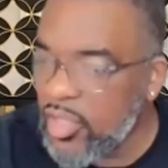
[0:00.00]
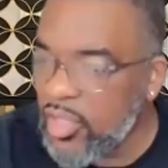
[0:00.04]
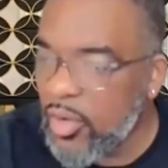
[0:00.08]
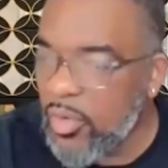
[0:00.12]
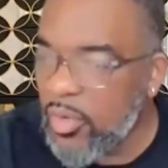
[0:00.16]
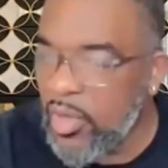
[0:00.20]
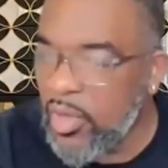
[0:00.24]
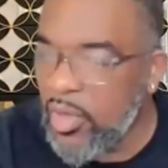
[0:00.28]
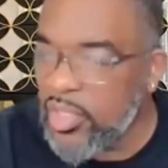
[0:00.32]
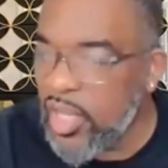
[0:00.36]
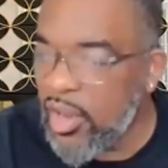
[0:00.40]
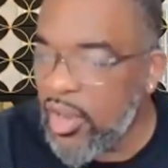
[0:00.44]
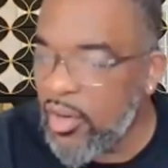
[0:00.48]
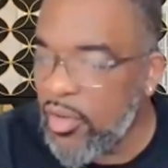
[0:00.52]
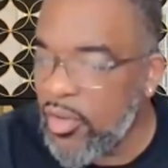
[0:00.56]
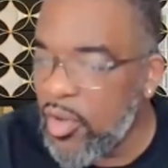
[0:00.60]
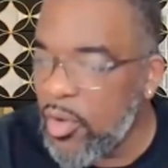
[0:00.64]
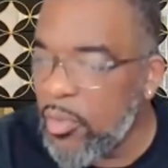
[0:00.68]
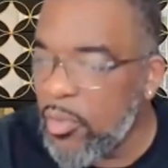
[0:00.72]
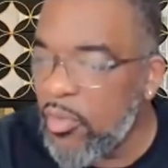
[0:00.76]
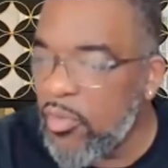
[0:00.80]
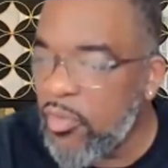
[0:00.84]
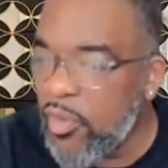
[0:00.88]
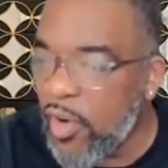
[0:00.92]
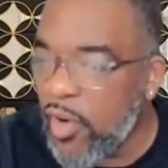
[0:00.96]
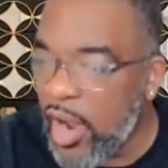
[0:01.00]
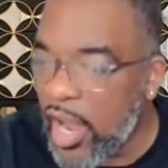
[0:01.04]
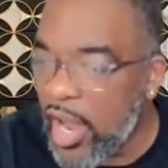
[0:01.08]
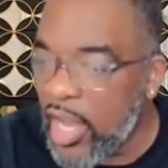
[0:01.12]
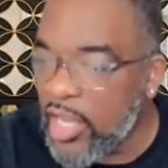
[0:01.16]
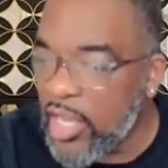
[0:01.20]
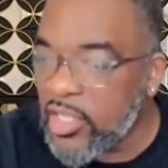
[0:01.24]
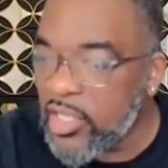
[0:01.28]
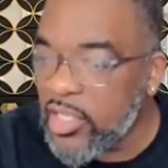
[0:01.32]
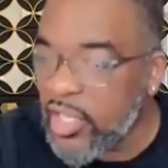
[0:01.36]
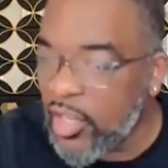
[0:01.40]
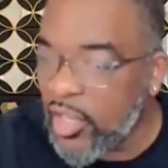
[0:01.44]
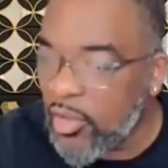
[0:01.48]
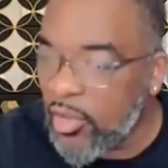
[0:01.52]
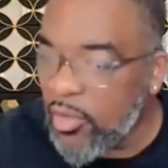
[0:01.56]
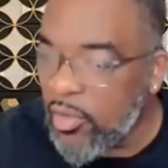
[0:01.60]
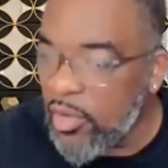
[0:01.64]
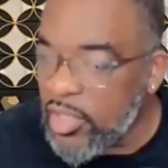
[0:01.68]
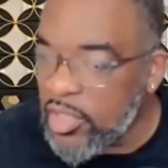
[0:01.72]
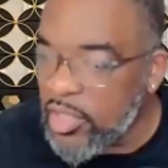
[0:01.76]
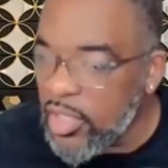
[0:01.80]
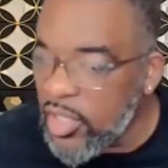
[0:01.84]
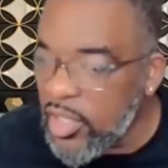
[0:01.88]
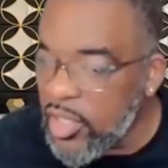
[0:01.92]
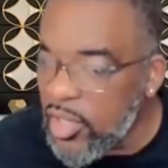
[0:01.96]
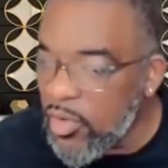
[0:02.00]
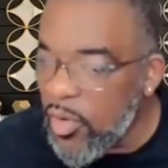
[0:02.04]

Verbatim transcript: a question I don't know before I ask the other question.